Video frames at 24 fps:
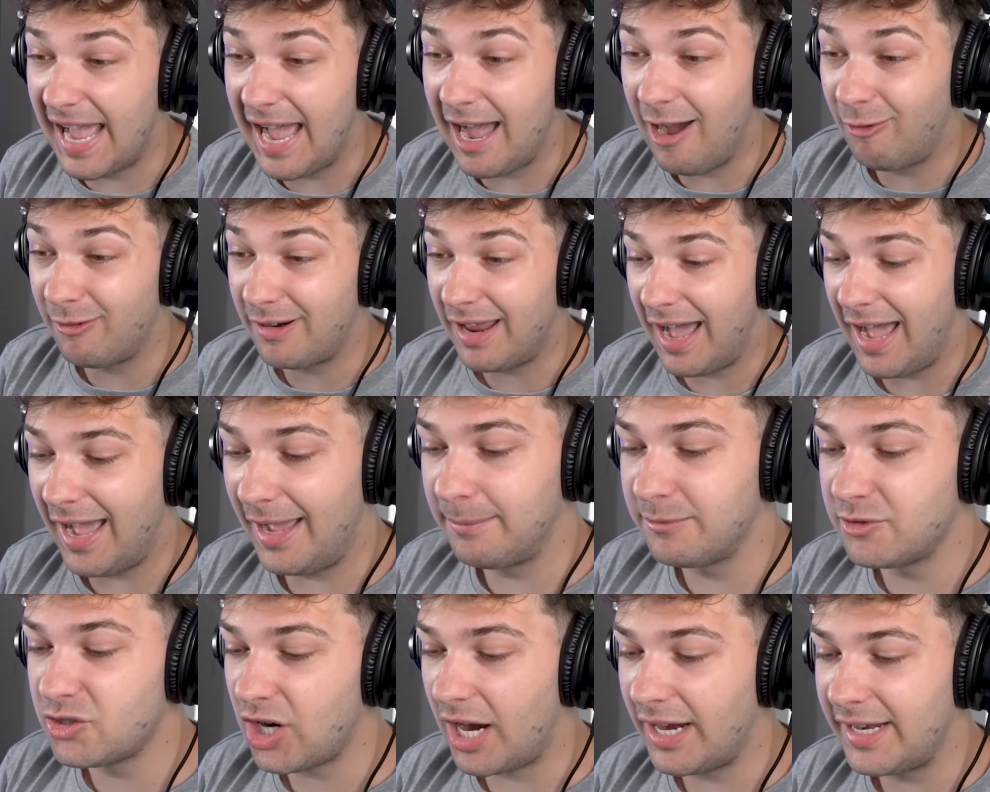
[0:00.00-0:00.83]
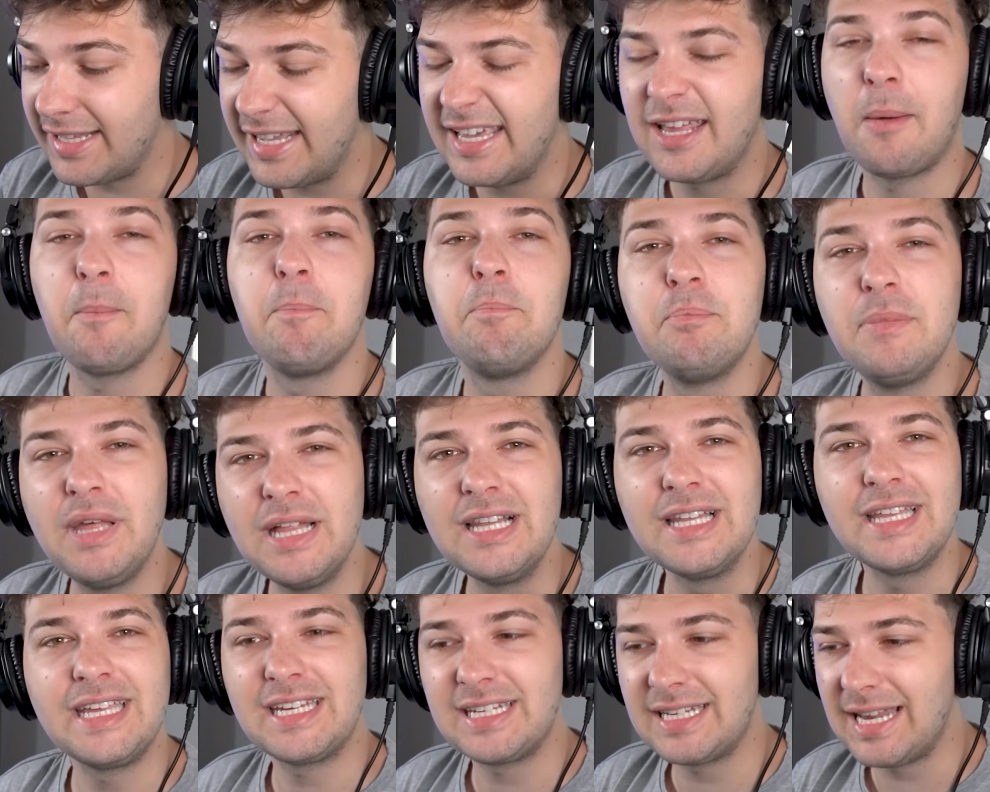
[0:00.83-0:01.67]
down. I'm trying to get a
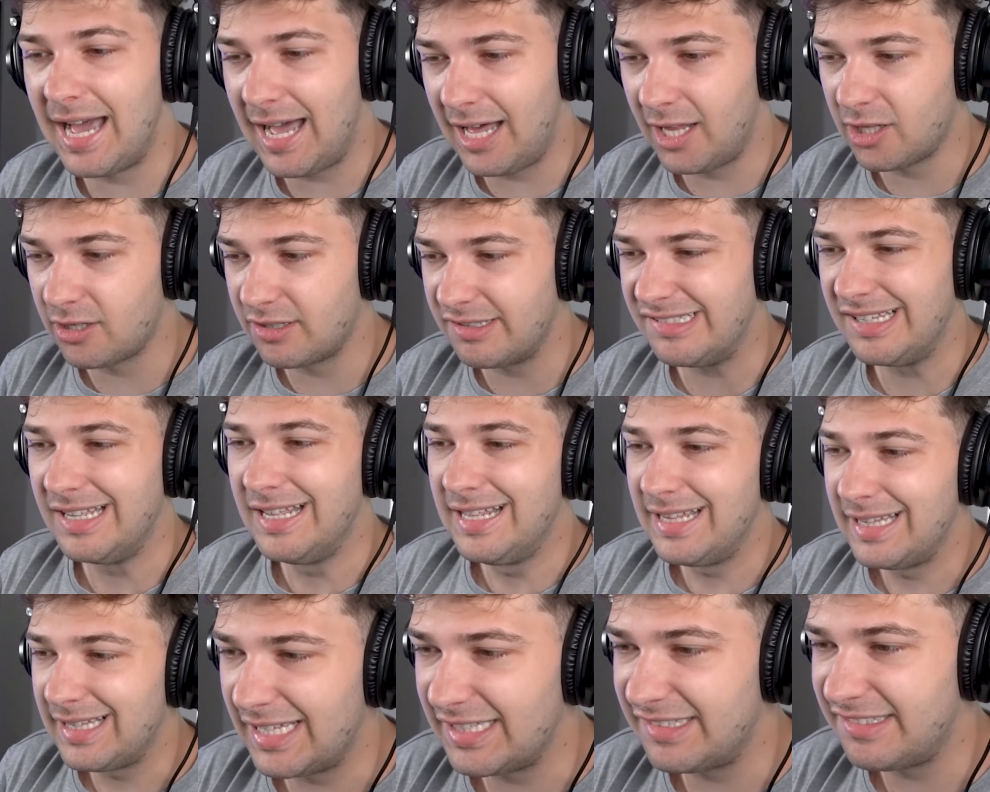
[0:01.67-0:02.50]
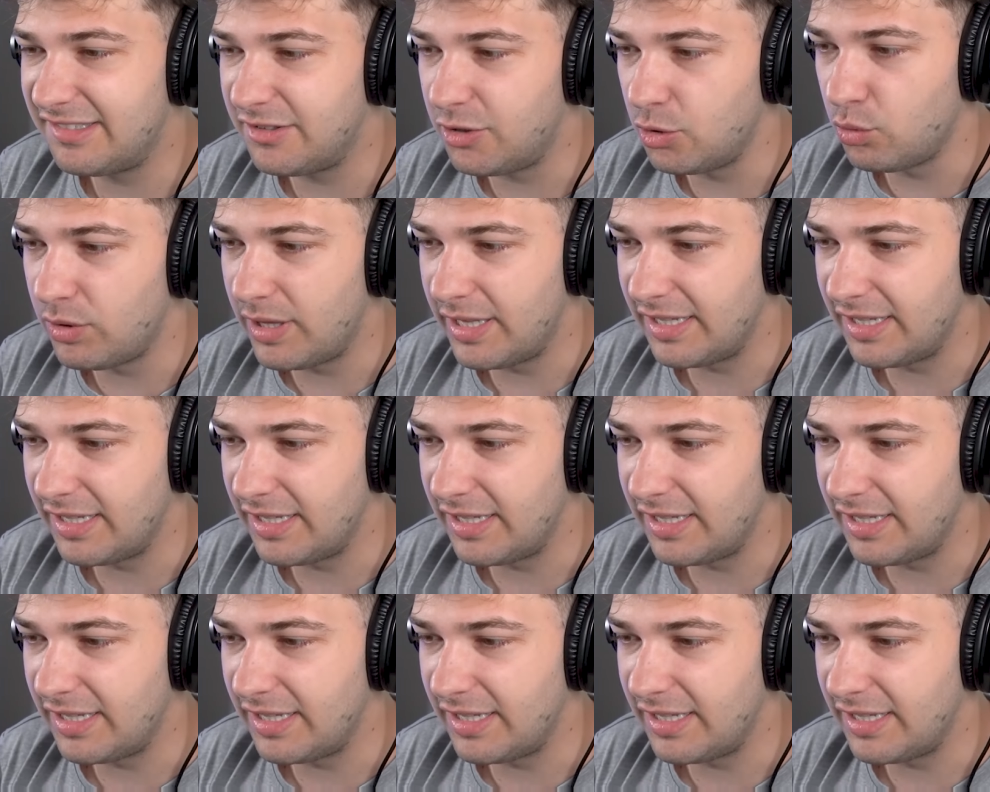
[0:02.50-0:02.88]
million dollars. Let's do